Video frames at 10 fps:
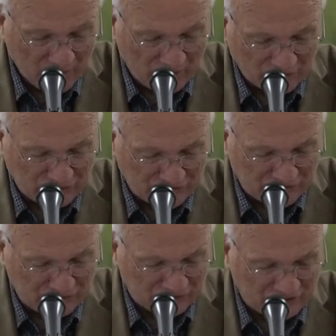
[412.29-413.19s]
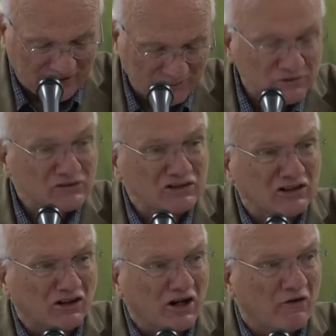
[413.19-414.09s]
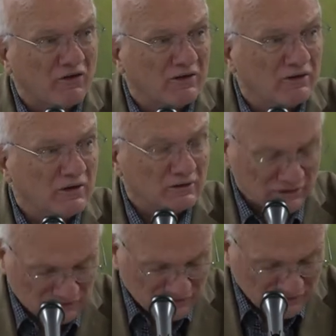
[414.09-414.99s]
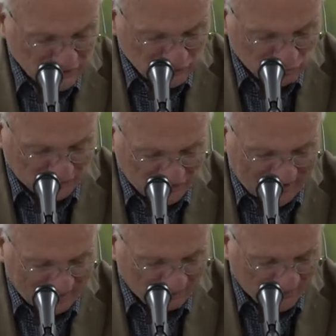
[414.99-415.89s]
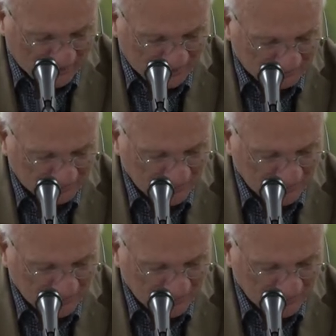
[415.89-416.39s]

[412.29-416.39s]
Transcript: And J James is declaring that this is what's happening.